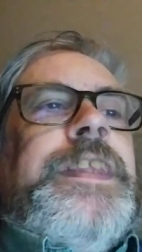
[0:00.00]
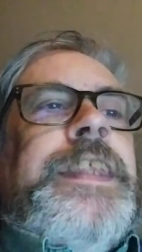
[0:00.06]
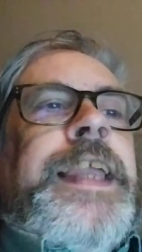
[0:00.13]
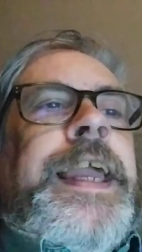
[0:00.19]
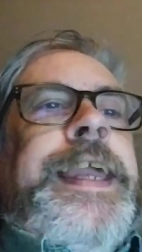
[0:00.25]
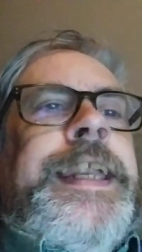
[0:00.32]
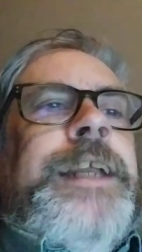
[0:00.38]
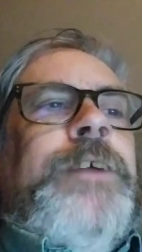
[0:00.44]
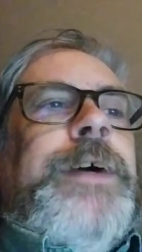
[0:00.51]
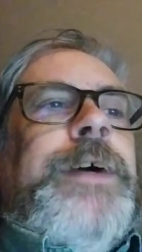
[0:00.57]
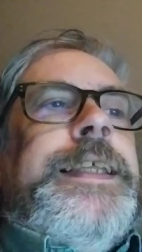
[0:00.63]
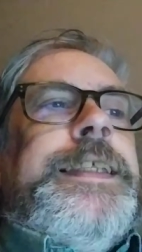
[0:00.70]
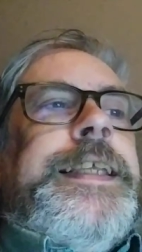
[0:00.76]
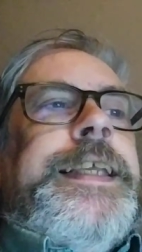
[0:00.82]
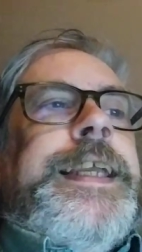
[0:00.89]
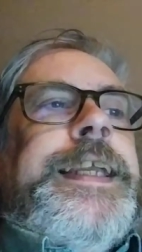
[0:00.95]
Anyway,
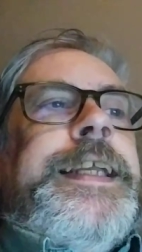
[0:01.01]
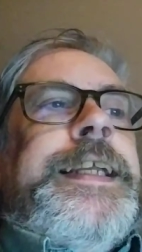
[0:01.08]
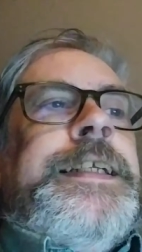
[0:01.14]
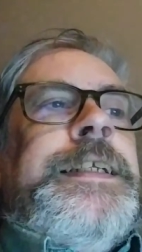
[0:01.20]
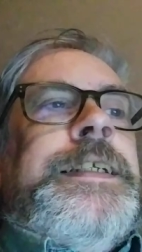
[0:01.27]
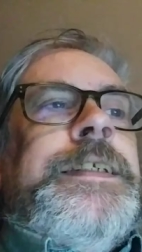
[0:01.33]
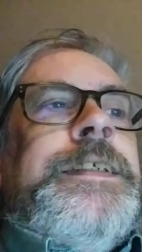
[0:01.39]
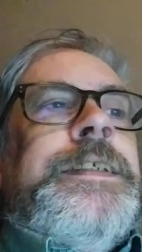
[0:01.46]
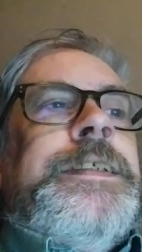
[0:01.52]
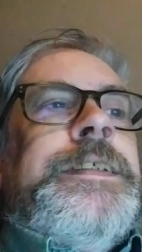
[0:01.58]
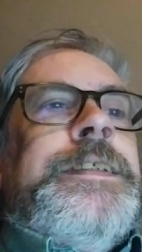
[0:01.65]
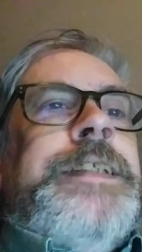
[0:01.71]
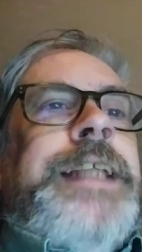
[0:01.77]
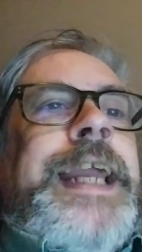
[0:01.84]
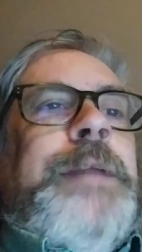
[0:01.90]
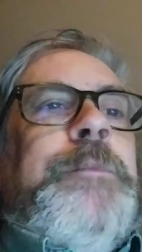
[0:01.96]
the
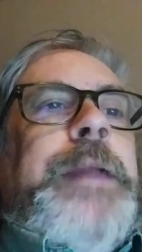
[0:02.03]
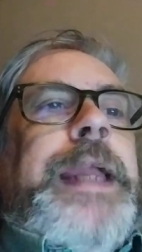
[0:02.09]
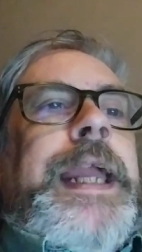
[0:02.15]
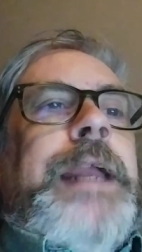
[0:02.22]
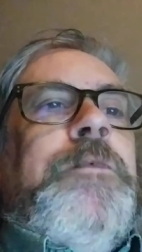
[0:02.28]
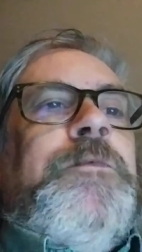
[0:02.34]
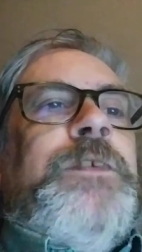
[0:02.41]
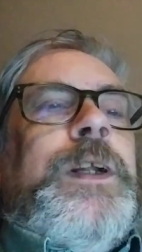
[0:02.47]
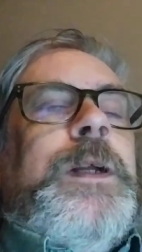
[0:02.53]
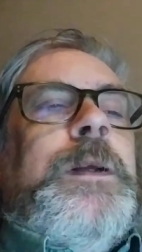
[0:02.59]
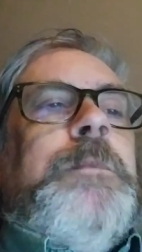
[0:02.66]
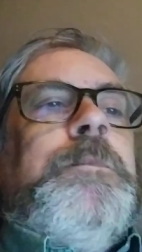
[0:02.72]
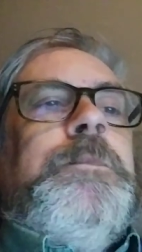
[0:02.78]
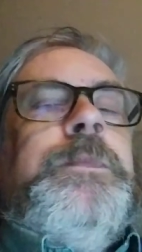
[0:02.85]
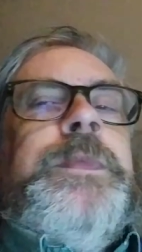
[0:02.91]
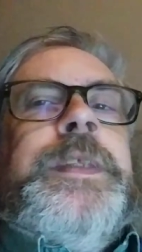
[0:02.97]
name came
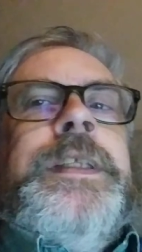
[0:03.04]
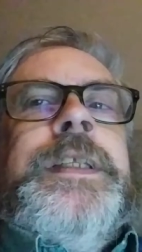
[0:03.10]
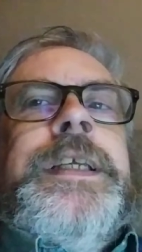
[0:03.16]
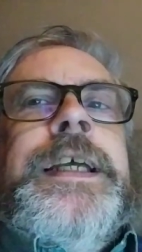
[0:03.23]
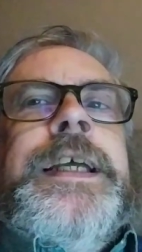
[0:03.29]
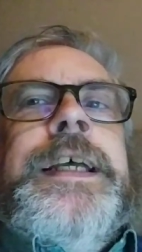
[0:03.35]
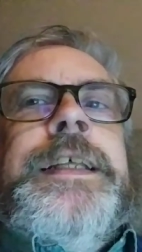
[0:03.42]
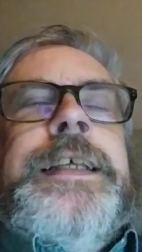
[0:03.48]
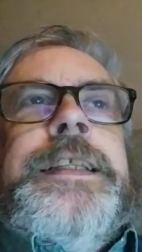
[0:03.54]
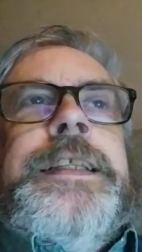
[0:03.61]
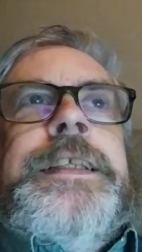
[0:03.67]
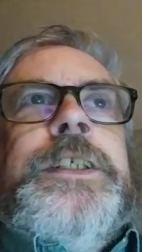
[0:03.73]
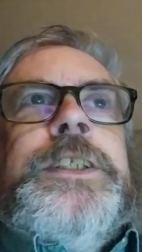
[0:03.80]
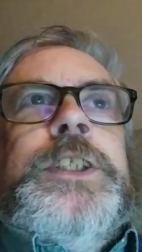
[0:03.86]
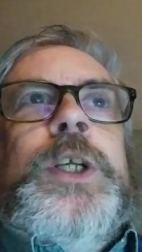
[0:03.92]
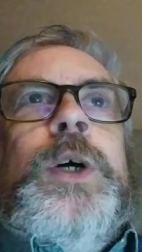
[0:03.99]
from that
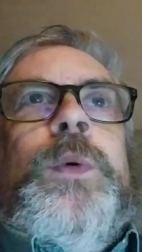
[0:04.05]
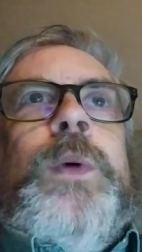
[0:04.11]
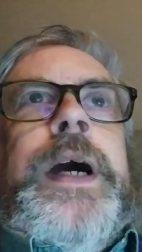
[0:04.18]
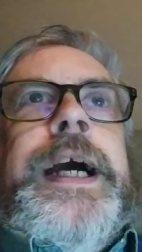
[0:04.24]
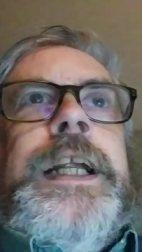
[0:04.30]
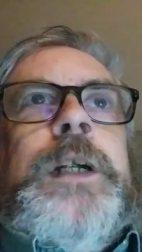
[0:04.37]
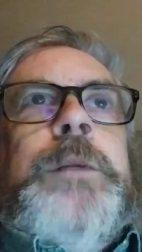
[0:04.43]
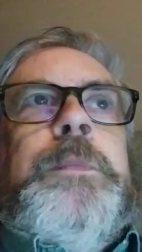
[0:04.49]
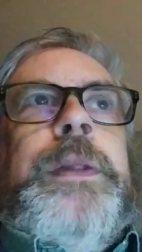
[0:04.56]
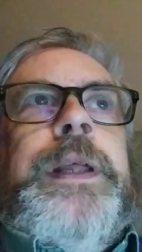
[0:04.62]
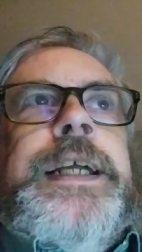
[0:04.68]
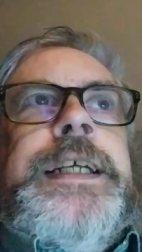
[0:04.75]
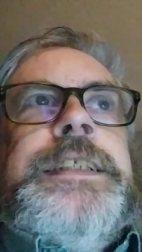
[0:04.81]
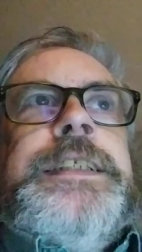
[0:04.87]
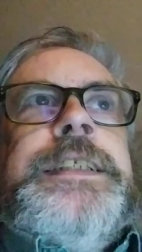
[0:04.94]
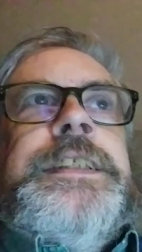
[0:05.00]
there's no higher
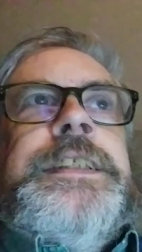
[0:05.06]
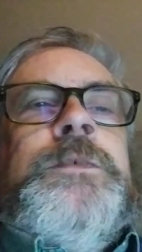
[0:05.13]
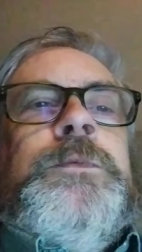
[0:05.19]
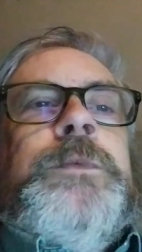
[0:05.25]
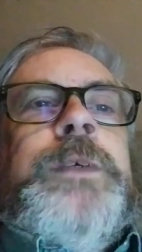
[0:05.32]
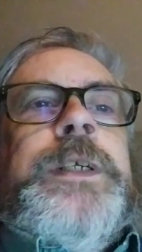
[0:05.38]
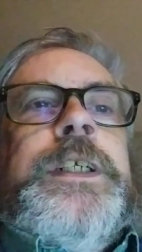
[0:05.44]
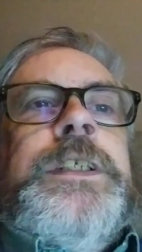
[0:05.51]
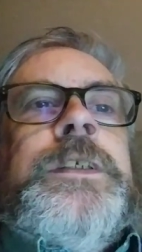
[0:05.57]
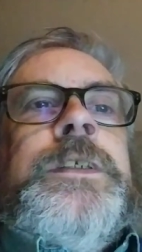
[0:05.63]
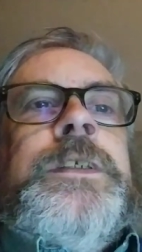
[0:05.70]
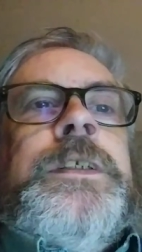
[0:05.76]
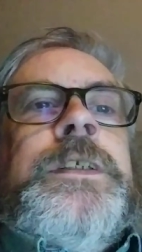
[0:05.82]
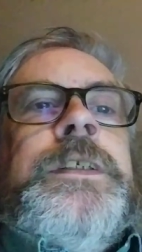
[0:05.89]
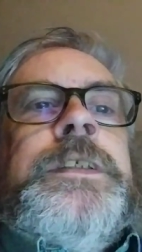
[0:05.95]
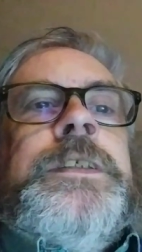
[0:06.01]
place than where
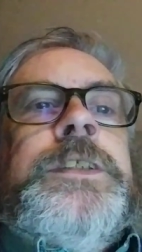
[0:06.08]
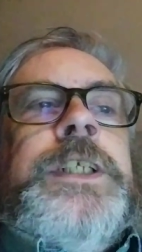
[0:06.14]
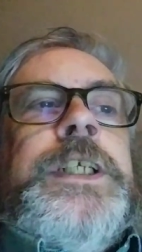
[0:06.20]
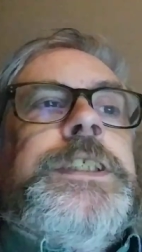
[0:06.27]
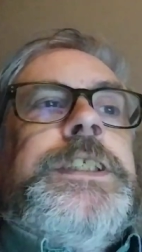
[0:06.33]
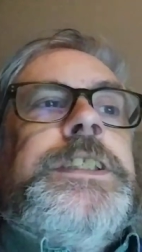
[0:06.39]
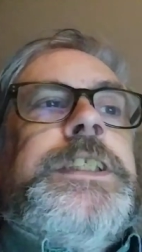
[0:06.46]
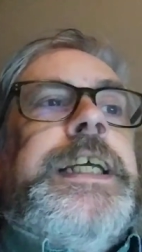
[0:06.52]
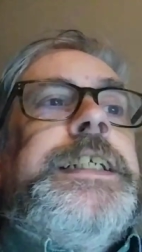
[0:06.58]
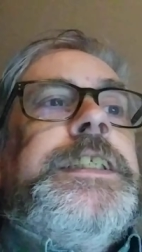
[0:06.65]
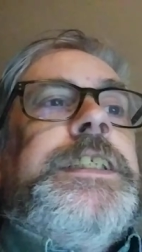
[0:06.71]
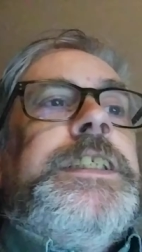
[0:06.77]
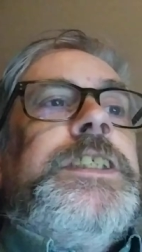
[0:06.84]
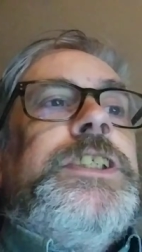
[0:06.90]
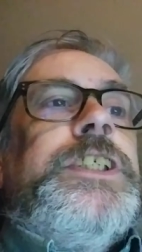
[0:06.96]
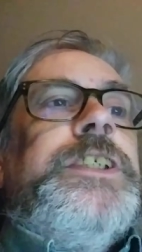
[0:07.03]
Jesus takes
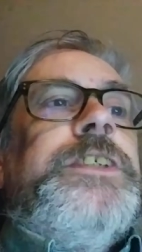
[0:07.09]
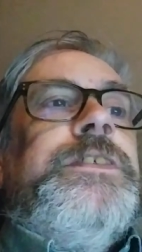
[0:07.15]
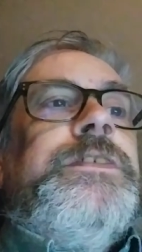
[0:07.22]
us to.